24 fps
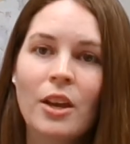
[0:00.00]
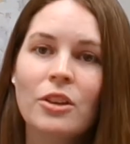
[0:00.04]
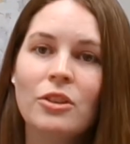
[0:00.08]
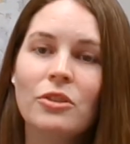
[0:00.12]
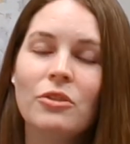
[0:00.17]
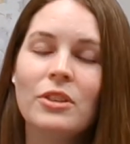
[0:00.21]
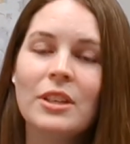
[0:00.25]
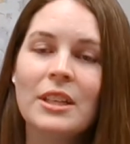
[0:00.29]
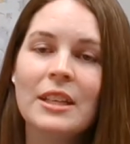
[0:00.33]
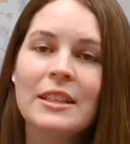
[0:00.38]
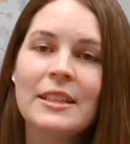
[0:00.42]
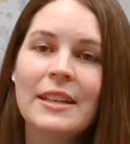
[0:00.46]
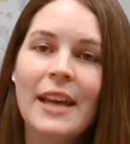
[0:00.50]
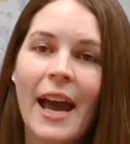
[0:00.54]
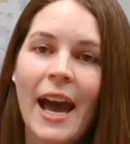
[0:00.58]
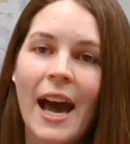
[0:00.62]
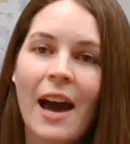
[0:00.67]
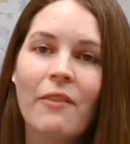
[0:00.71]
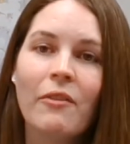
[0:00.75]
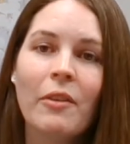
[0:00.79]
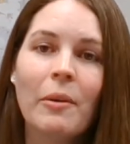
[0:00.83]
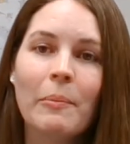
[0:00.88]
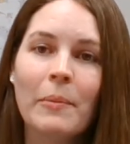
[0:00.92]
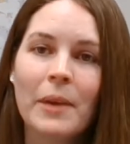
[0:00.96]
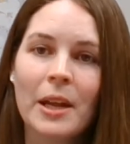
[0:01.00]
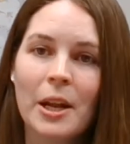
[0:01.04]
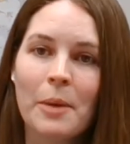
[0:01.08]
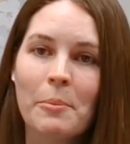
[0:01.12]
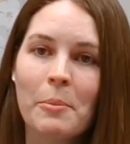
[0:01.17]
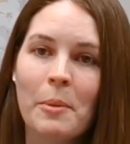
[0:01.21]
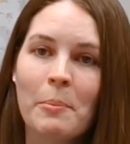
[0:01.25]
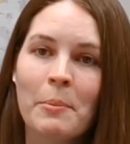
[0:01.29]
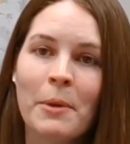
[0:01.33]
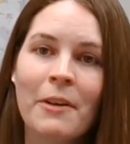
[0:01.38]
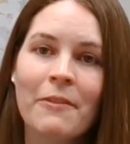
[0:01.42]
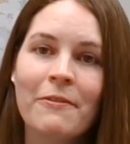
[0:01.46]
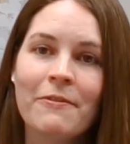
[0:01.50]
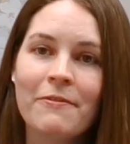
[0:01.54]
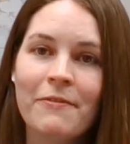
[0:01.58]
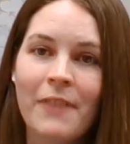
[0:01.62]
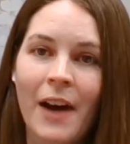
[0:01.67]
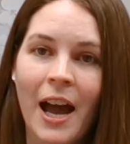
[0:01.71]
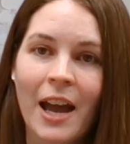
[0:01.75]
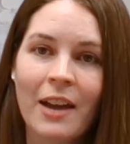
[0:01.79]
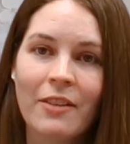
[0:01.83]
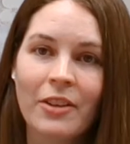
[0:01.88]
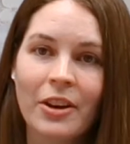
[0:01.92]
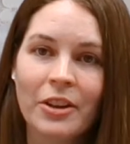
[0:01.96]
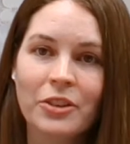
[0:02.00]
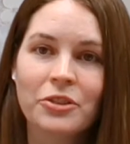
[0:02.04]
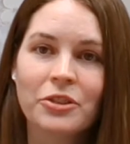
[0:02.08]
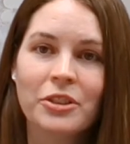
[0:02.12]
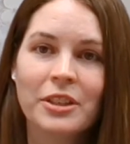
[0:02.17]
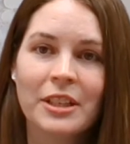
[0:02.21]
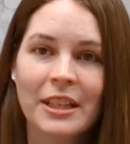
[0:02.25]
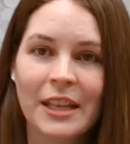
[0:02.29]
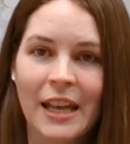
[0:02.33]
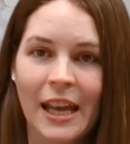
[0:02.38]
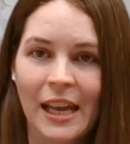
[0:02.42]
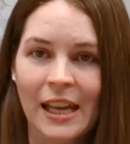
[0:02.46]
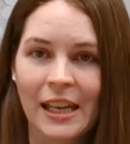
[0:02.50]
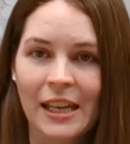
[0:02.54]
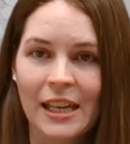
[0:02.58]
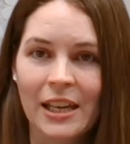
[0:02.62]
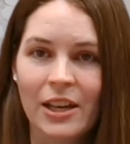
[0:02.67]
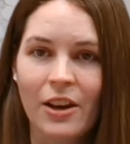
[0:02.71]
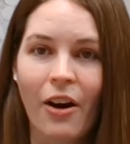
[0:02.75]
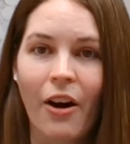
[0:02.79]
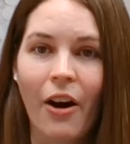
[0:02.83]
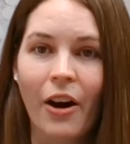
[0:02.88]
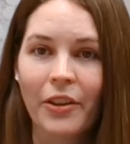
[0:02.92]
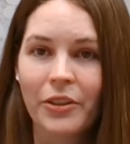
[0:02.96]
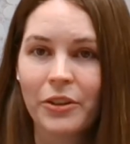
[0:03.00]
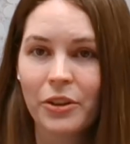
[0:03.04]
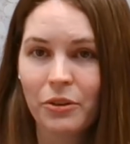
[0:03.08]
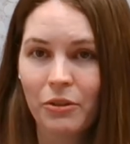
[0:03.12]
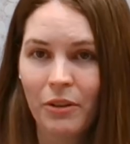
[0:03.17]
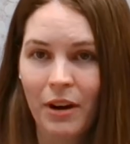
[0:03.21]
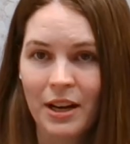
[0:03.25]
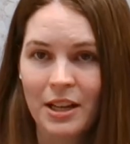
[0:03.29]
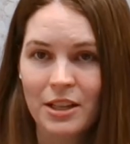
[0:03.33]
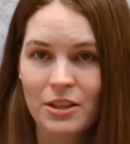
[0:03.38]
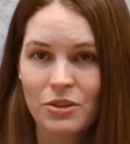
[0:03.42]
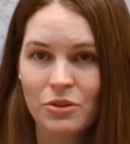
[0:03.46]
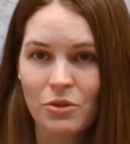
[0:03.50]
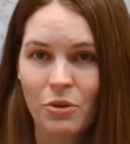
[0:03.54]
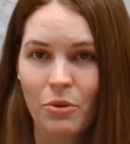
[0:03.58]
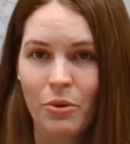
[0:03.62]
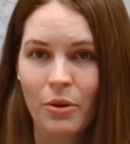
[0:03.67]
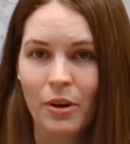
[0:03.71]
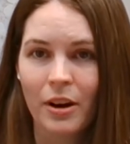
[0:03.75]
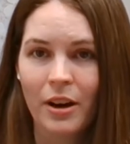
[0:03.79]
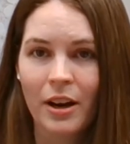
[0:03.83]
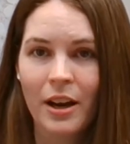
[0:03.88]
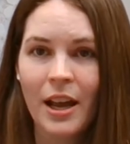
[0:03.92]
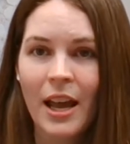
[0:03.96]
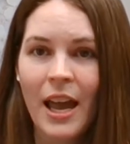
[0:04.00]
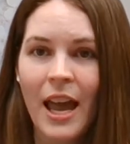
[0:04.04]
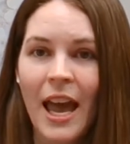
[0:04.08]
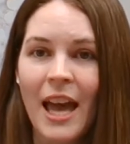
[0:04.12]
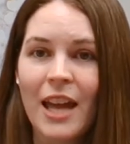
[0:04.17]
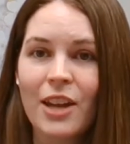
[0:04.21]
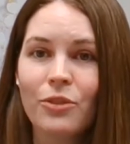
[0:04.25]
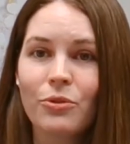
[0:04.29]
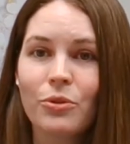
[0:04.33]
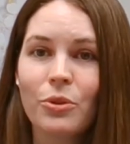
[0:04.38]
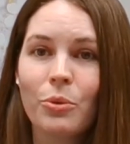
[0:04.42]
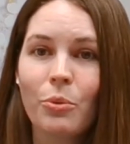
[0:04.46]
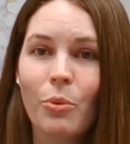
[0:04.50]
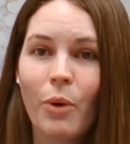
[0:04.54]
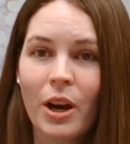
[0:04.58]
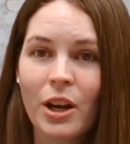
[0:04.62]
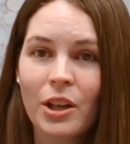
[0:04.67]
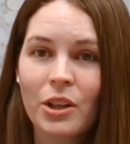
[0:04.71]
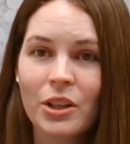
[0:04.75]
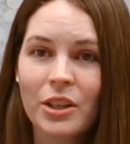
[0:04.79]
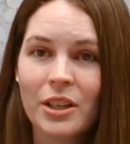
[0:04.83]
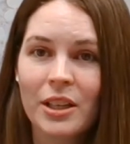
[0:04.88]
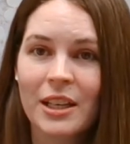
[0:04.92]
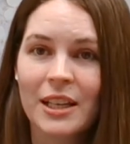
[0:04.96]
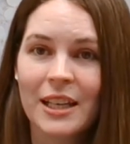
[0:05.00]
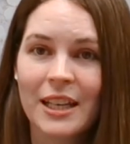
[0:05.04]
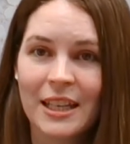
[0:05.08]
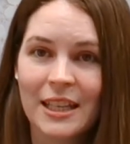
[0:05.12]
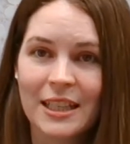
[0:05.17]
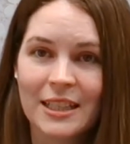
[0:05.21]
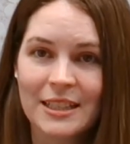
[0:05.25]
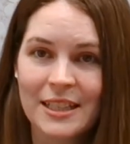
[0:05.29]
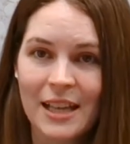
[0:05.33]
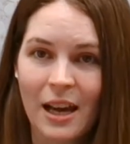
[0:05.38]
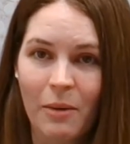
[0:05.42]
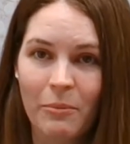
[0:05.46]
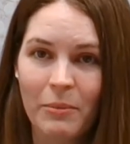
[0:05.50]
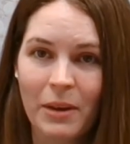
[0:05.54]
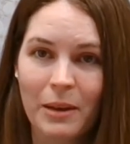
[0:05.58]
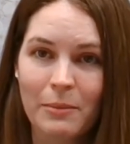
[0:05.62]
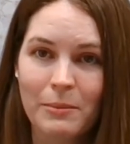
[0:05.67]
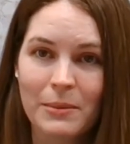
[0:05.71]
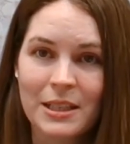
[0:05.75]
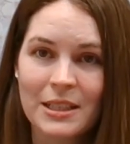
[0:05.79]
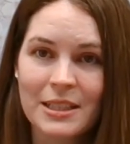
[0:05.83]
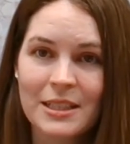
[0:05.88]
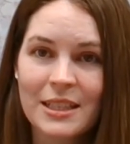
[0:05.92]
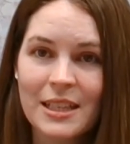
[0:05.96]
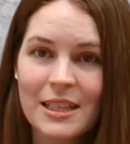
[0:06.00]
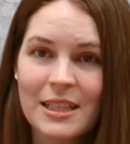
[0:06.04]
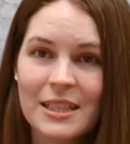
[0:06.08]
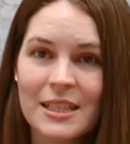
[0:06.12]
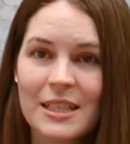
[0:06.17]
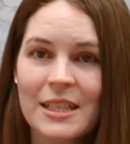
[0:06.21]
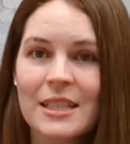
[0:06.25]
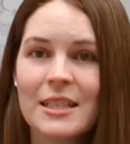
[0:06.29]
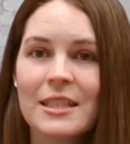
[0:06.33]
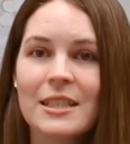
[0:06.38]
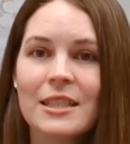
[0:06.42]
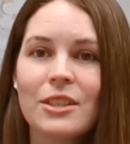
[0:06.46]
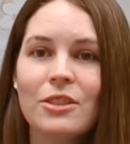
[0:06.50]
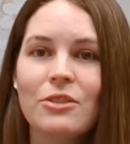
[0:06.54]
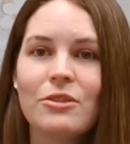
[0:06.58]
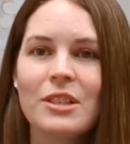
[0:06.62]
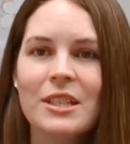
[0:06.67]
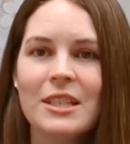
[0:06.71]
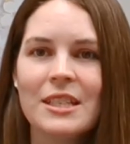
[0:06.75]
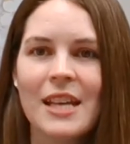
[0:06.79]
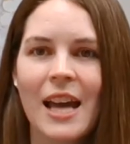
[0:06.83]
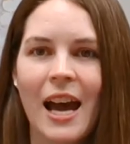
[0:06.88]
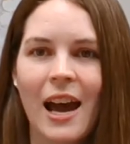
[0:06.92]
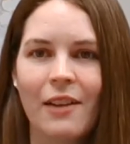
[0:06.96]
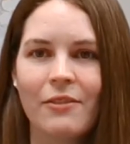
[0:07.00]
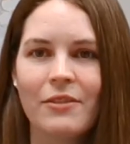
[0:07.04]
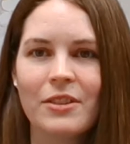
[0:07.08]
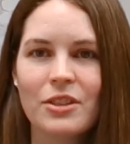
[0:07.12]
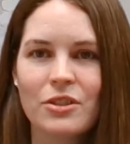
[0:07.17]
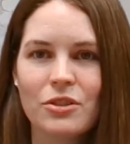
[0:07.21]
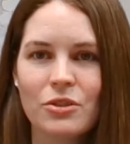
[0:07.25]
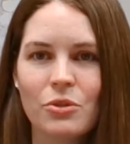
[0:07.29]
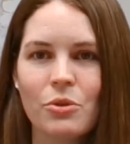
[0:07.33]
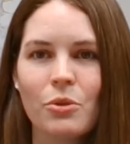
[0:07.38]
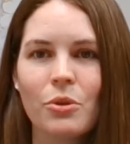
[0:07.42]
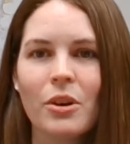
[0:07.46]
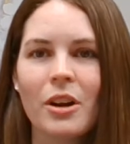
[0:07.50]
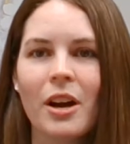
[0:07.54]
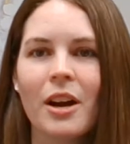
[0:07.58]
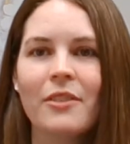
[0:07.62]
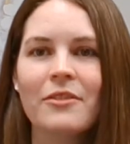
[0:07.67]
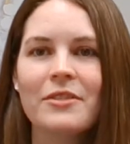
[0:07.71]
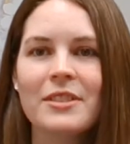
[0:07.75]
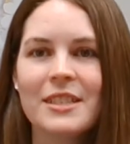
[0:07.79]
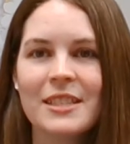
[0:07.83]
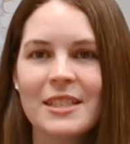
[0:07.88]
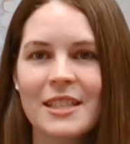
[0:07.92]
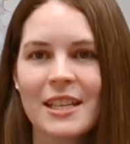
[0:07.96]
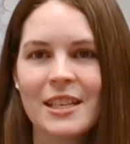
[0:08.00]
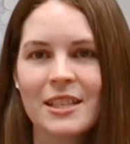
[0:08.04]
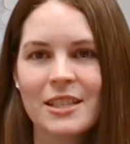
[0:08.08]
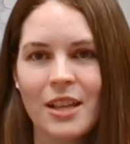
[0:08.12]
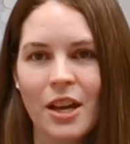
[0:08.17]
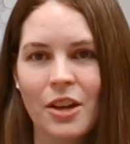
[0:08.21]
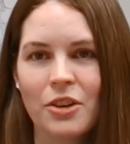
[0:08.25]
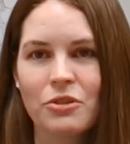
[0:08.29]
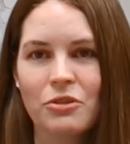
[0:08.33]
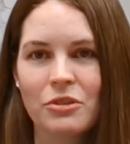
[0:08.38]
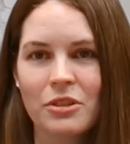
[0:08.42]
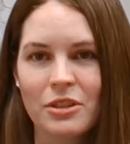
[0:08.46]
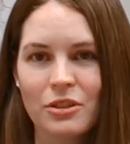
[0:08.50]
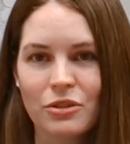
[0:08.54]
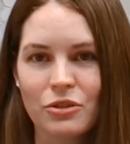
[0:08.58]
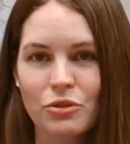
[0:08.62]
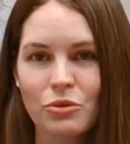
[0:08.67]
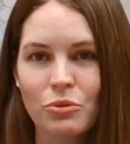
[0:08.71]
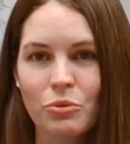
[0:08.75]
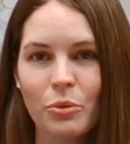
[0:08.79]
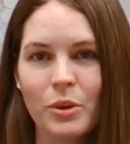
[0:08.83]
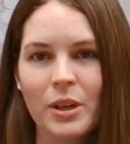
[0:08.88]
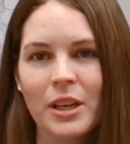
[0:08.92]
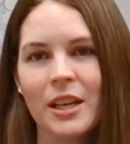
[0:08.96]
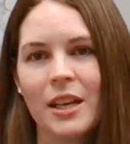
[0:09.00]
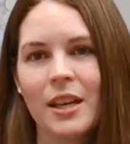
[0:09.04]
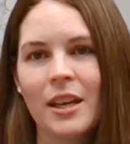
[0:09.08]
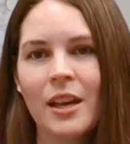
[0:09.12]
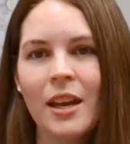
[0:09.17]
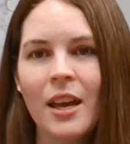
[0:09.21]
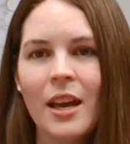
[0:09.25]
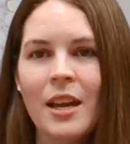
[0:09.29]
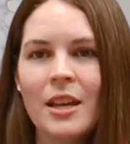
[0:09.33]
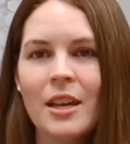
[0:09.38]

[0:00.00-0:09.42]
You need to have a minimum of 580 on the credit score, and if you want to look at getting down payment assistance, you need to have a score of 620